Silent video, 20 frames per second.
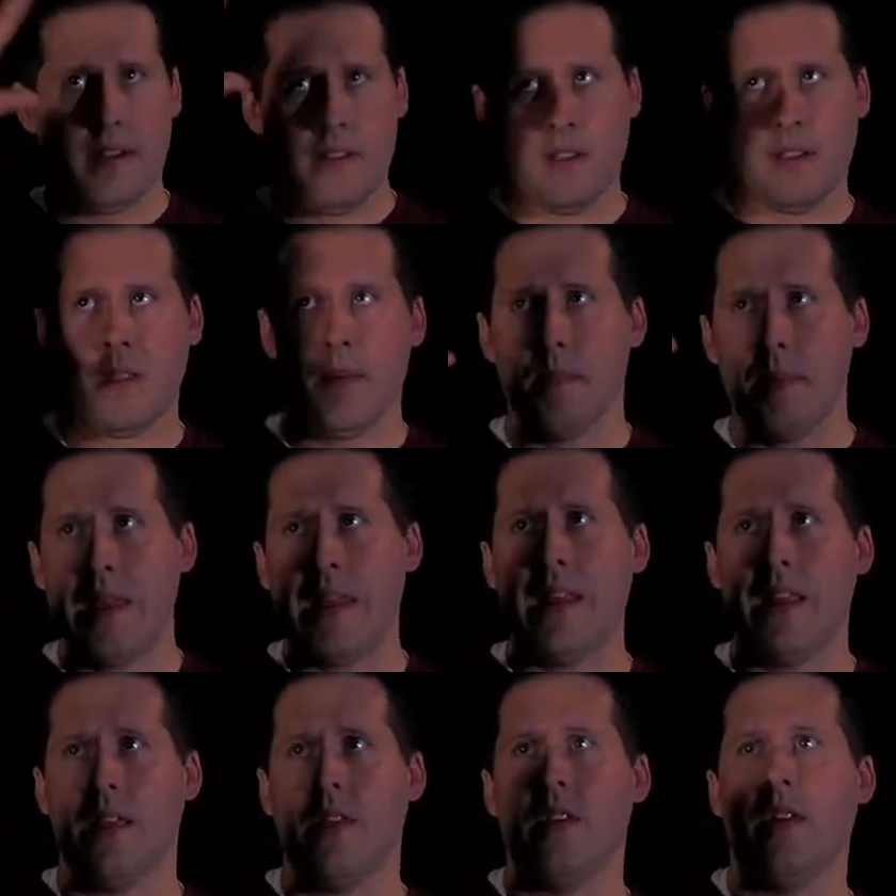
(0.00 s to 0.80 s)

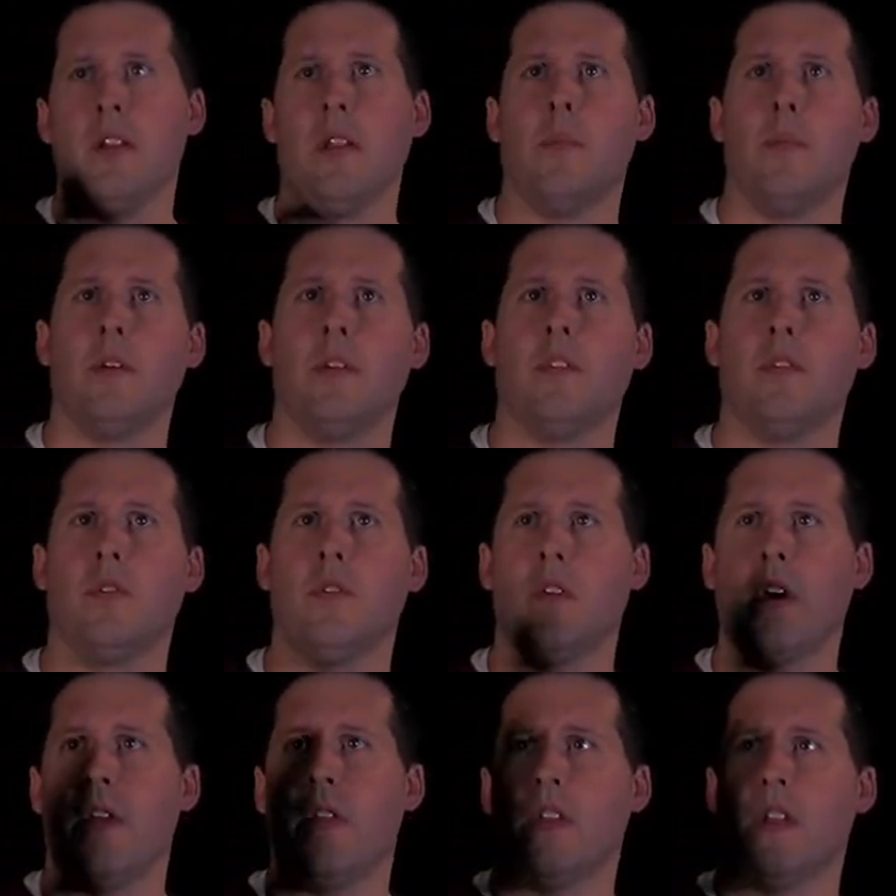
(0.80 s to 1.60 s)
competing in the Olympics. So
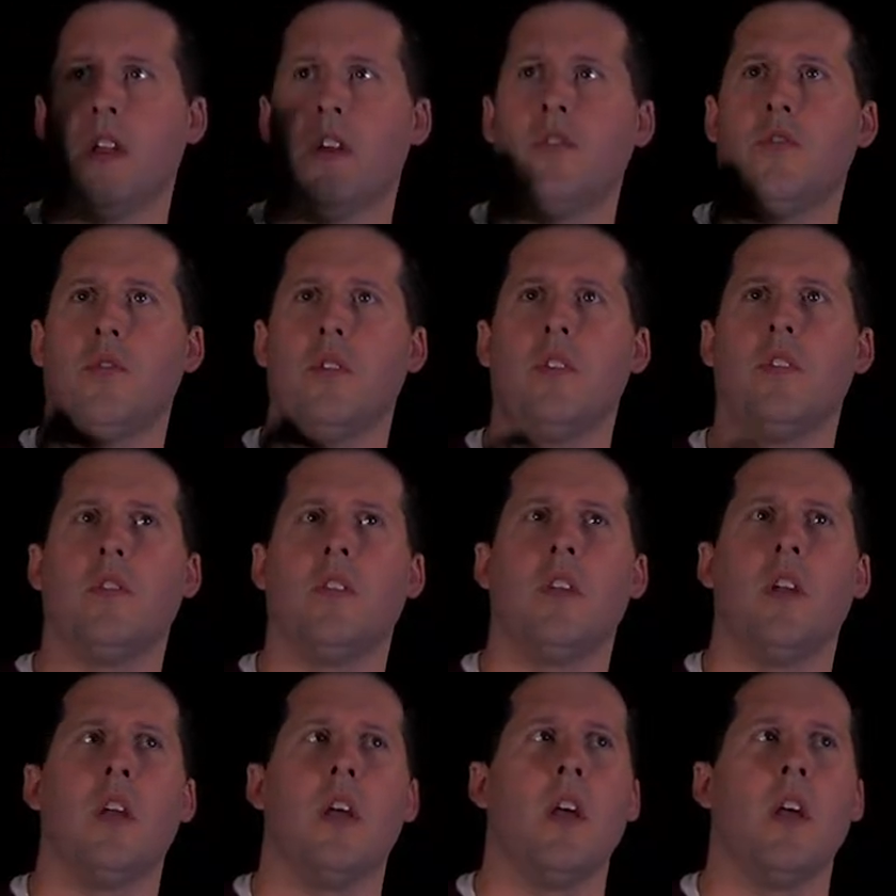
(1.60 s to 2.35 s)
we've got the countries.